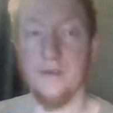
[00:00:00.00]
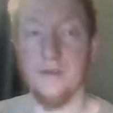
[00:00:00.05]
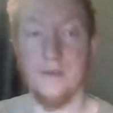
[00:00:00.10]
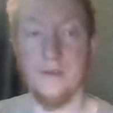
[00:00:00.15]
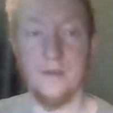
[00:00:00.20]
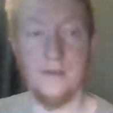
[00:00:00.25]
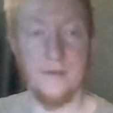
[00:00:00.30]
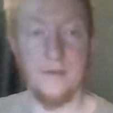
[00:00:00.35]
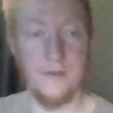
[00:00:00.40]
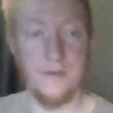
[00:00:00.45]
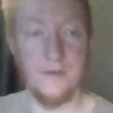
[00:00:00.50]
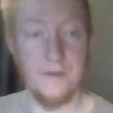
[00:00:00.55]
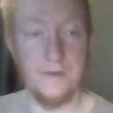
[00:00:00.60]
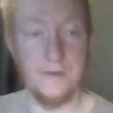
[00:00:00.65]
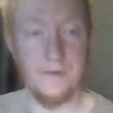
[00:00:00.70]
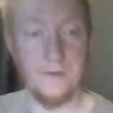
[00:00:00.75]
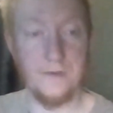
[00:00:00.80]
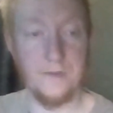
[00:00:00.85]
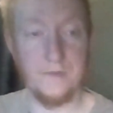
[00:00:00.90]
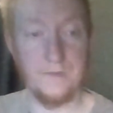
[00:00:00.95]

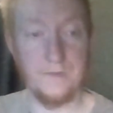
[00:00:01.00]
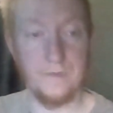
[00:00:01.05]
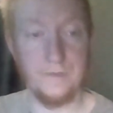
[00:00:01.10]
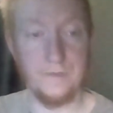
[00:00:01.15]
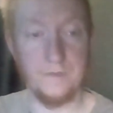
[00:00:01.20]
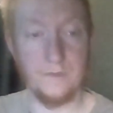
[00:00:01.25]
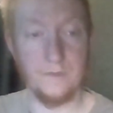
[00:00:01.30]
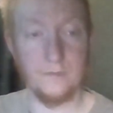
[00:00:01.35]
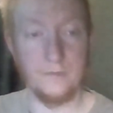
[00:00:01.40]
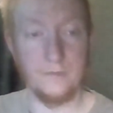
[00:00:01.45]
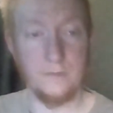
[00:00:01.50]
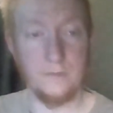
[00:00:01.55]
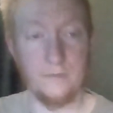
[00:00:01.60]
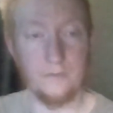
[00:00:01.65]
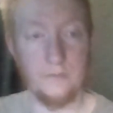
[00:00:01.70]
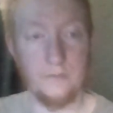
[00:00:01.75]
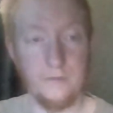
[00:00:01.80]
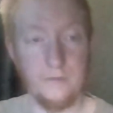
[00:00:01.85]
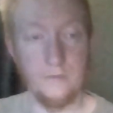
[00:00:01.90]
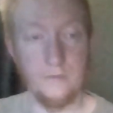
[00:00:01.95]

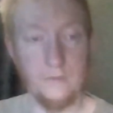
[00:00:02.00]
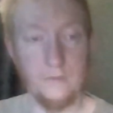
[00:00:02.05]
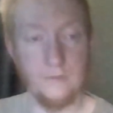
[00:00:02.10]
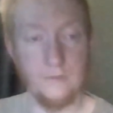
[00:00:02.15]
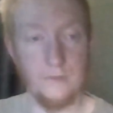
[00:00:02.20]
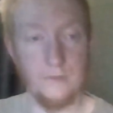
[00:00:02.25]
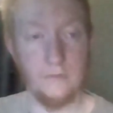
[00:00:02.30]
Nobody speaks.